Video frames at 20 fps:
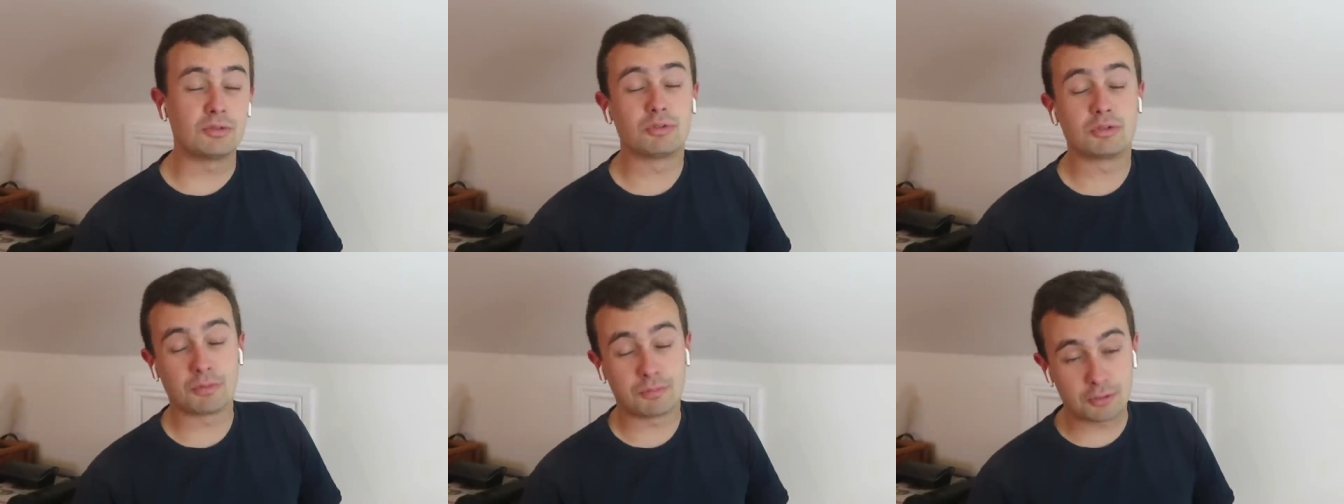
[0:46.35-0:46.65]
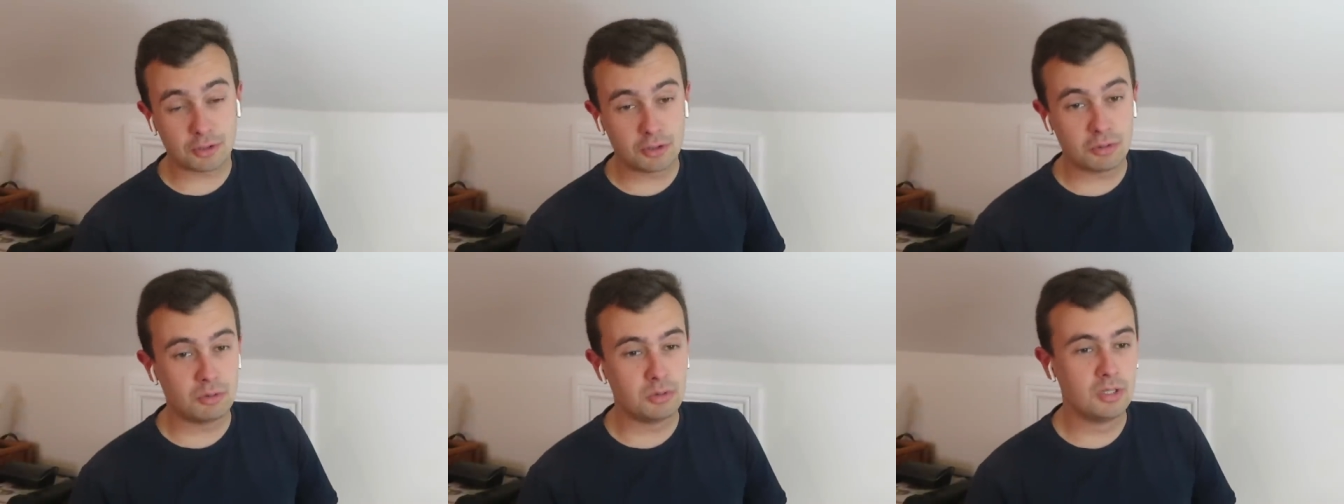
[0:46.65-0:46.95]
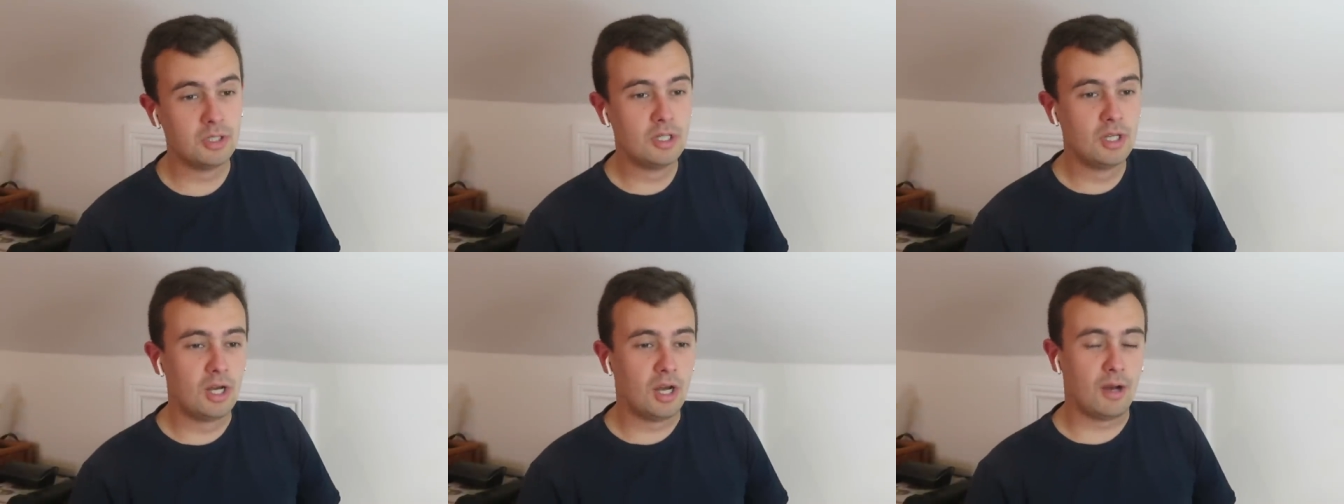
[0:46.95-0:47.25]
There was a
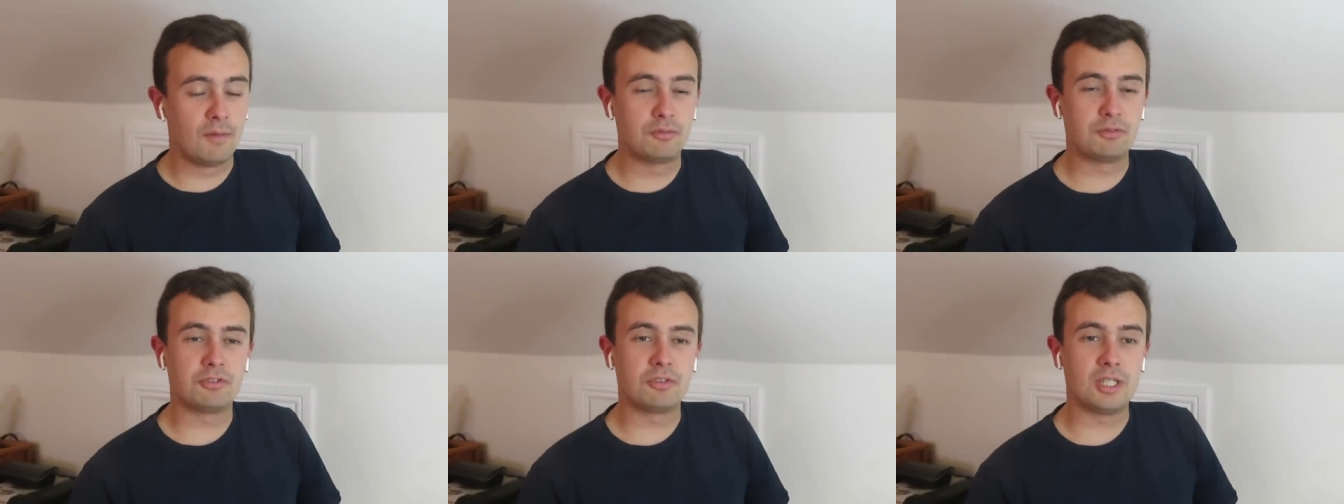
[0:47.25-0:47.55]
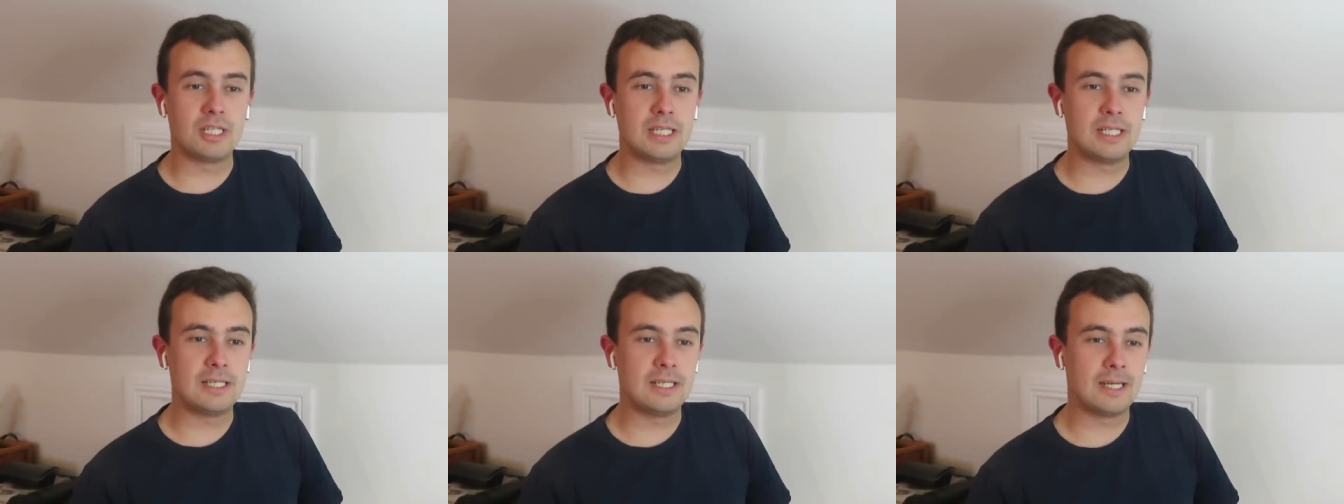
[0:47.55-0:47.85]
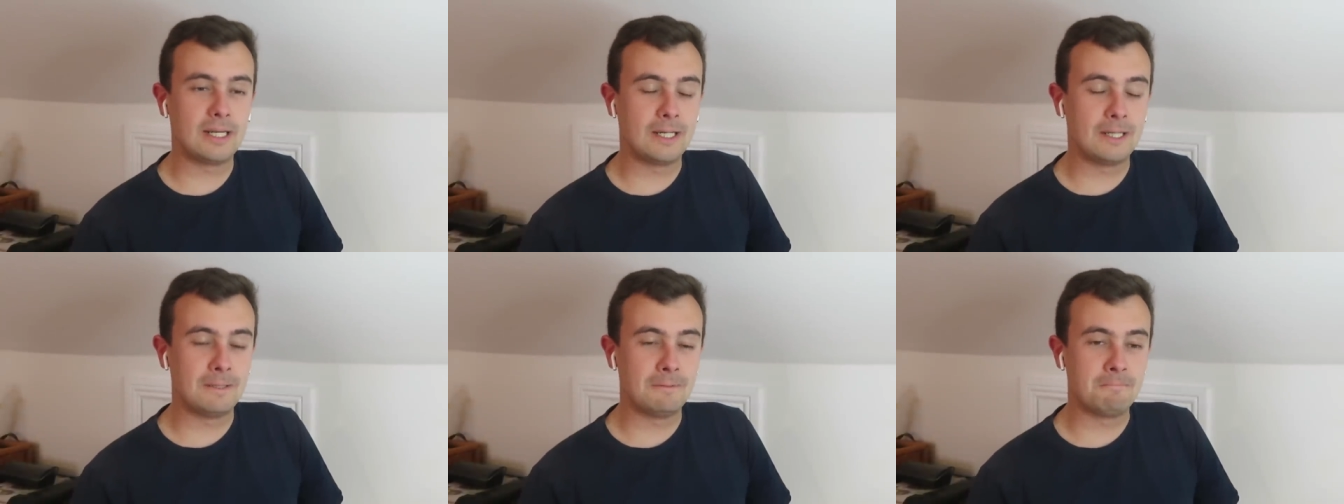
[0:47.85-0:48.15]
few obviously
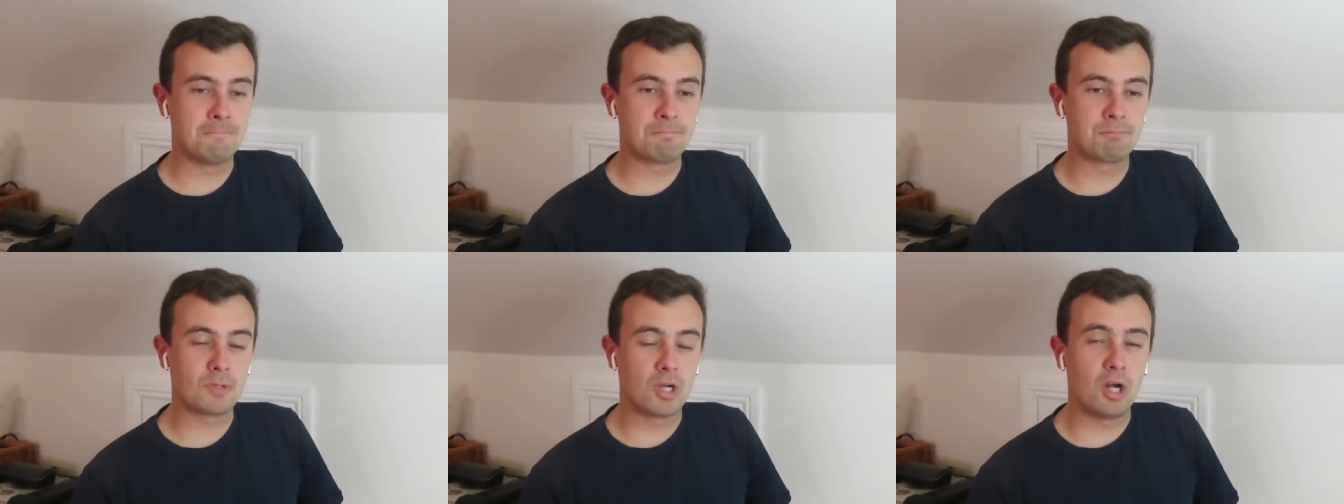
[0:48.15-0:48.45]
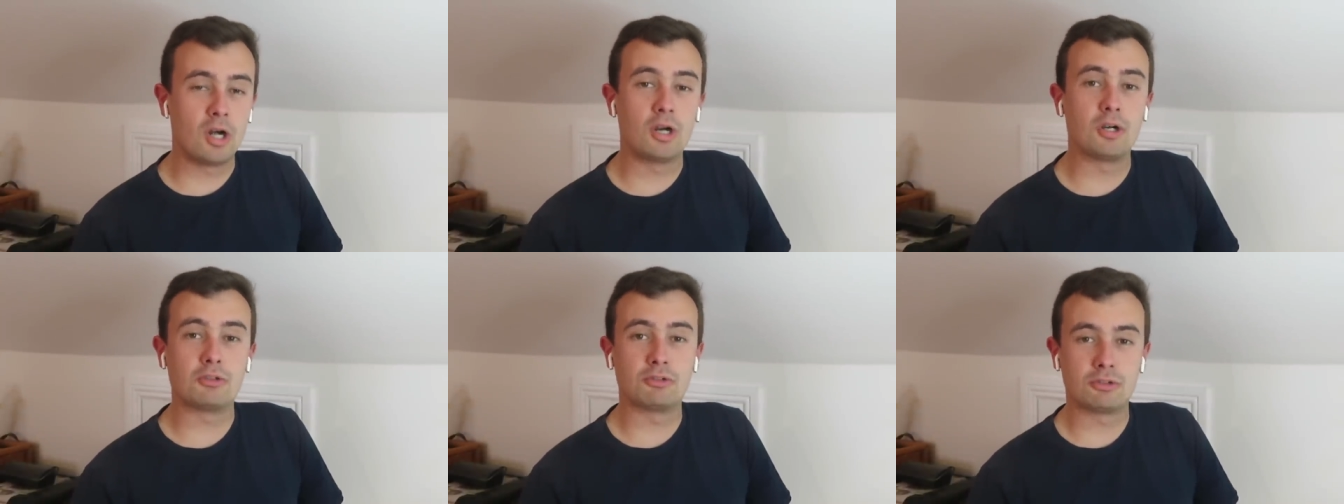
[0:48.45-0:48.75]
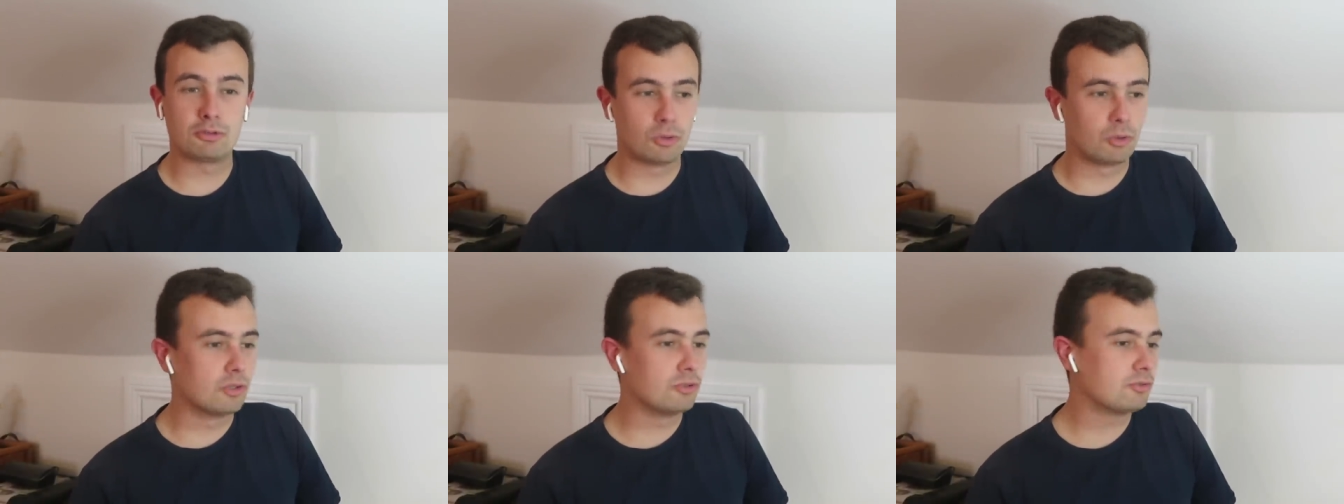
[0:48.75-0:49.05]
um, hard
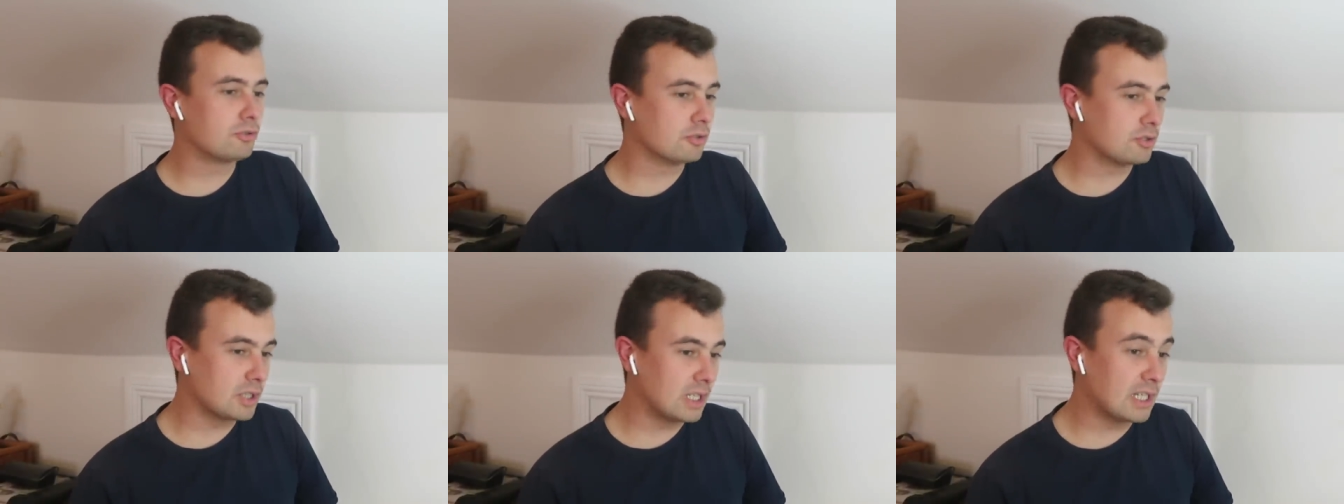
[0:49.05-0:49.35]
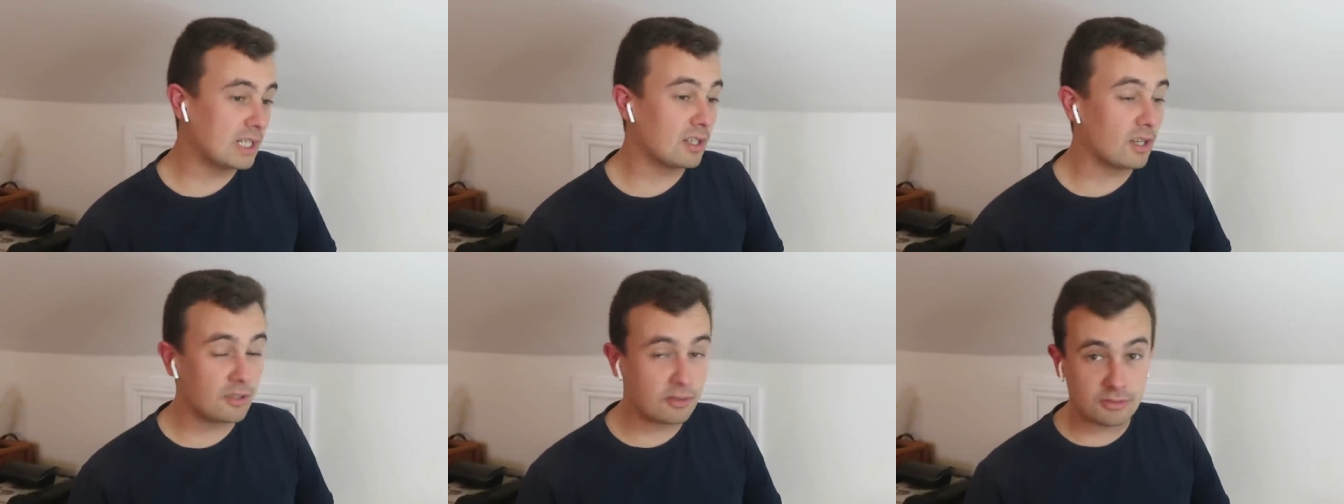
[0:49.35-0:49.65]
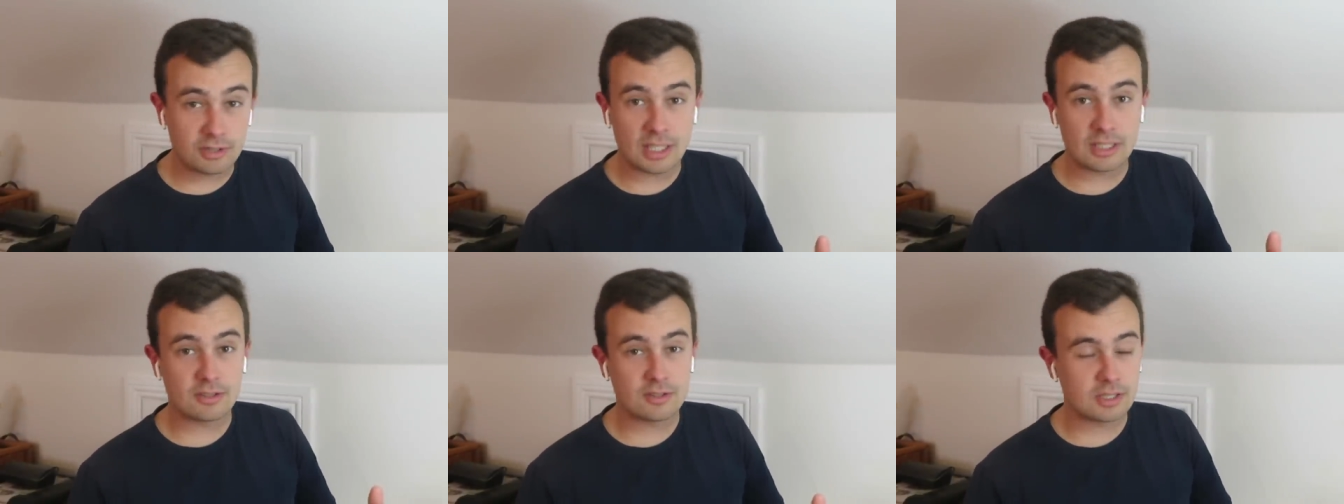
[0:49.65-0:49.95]
stories to take on
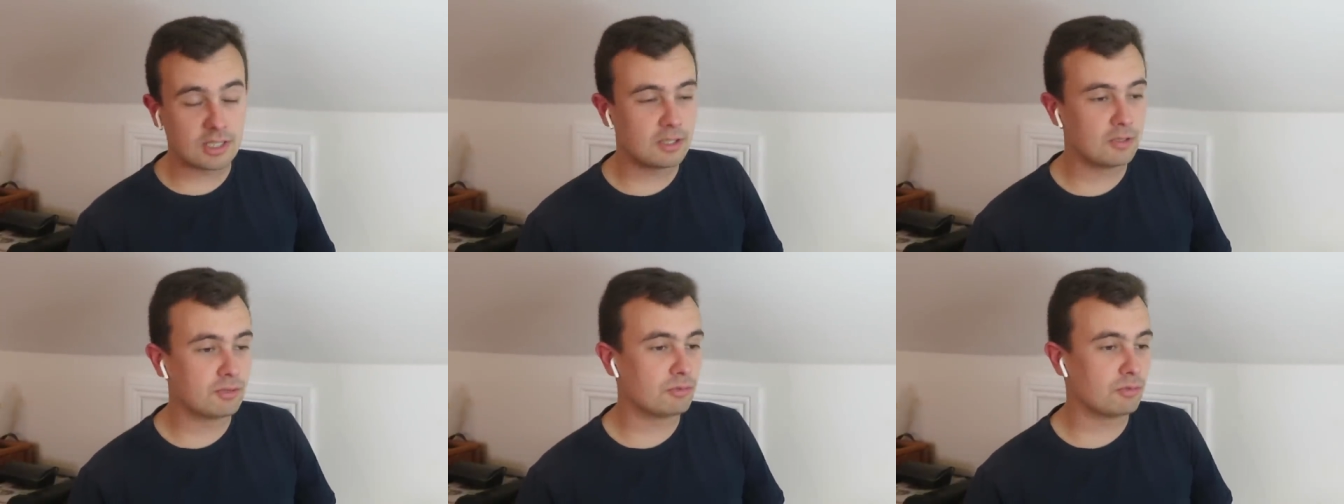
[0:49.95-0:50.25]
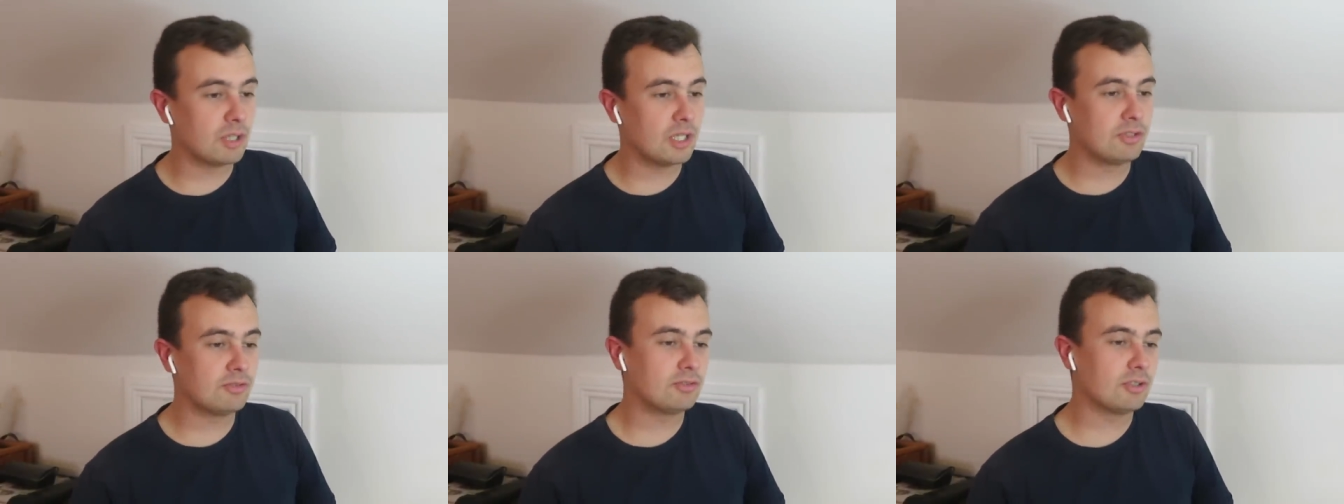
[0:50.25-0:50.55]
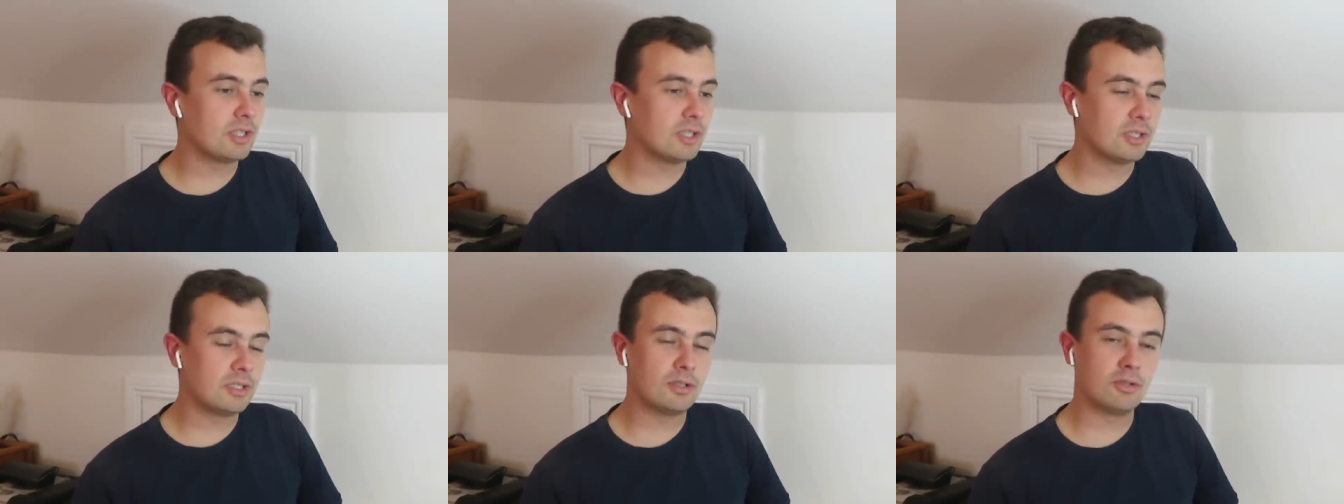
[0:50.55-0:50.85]
Saturday's racing.